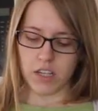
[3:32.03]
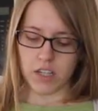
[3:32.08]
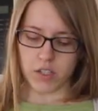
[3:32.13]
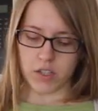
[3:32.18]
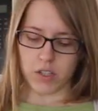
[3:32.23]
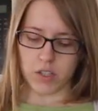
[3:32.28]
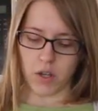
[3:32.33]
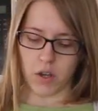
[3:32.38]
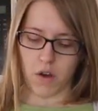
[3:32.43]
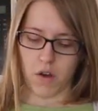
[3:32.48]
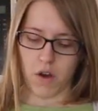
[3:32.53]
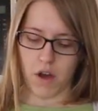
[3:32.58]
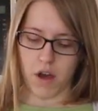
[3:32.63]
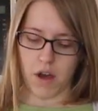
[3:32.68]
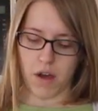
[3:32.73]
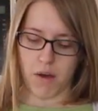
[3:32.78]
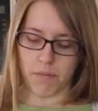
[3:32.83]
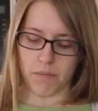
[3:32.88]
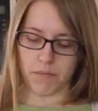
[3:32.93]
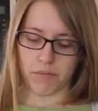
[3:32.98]
So
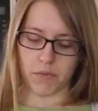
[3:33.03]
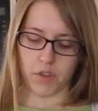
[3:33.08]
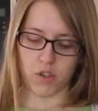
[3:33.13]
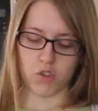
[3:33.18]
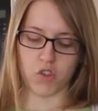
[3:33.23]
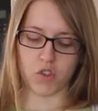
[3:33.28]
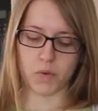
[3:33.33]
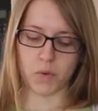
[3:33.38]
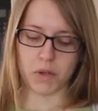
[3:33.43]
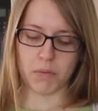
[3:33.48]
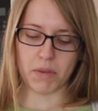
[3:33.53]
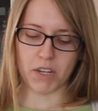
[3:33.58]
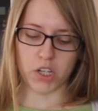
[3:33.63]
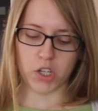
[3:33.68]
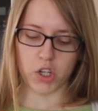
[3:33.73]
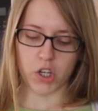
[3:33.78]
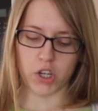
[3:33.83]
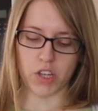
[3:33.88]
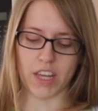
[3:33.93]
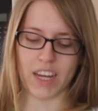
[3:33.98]
you just want to make
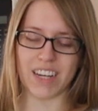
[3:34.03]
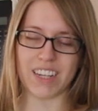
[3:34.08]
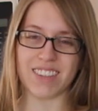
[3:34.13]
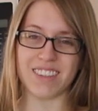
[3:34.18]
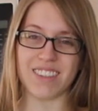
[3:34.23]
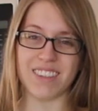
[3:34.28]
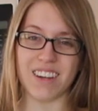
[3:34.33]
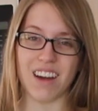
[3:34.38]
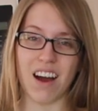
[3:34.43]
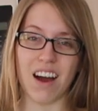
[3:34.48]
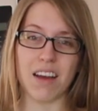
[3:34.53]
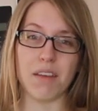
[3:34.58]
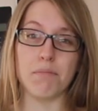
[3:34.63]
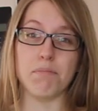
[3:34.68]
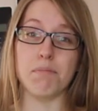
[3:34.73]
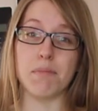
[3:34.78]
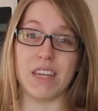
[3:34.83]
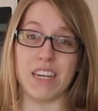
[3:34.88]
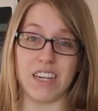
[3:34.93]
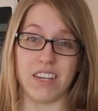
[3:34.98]
sure that it's
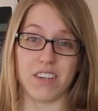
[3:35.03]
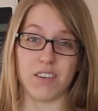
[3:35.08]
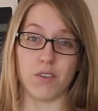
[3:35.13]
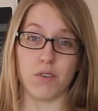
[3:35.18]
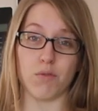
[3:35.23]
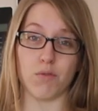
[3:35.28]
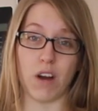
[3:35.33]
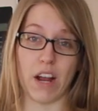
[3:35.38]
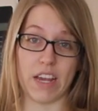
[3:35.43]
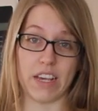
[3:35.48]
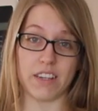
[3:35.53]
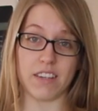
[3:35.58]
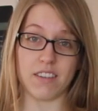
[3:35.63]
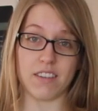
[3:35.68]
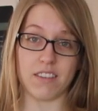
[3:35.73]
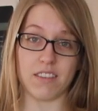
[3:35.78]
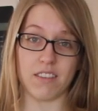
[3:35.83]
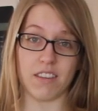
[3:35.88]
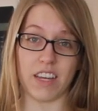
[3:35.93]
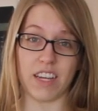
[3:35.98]
not minute
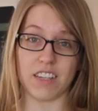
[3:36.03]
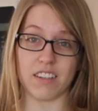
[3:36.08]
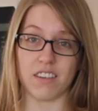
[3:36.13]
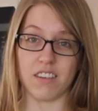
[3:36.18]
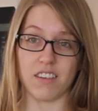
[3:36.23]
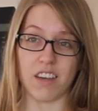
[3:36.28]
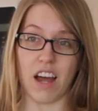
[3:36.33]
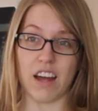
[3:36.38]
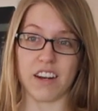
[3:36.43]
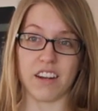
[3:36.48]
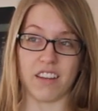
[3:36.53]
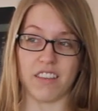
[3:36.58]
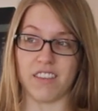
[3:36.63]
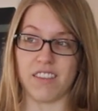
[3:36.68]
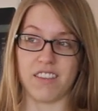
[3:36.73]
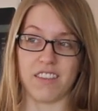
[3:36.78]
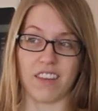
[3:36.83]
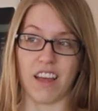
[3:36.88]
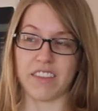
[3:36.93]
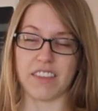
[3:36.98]
rice, like
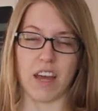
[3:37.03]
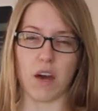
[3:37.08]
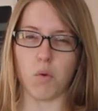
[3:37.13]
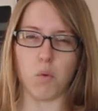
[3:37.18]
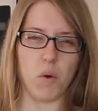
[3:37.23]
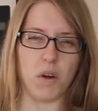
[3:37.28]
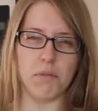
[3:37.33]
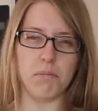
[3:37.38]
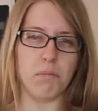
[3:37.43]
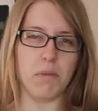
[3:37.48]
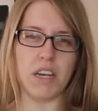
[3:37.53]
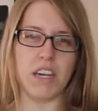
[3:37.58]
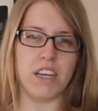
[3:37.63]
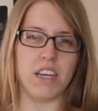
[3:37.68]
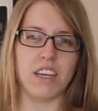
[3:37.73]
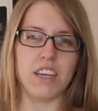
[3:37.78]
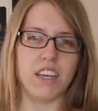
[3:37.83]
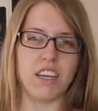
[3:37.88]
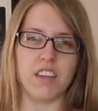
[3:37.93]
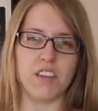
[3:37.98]
not that 1
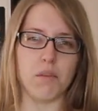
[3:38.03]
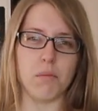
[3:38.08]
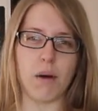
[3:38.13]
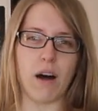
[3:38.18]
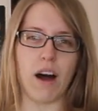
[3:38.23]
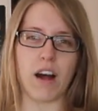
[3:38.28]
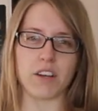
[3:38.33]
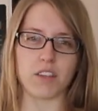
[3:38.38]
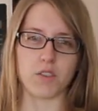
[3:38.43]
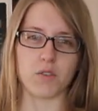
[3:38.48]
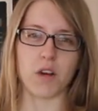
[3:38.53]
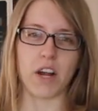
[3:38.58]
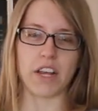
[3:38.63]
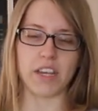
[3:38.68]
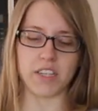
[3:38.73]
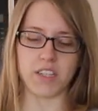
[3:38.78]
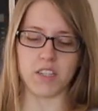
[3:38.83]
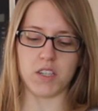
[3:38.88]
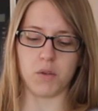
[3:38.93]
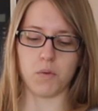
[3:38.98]
minute in the box
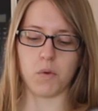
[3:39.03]
rice.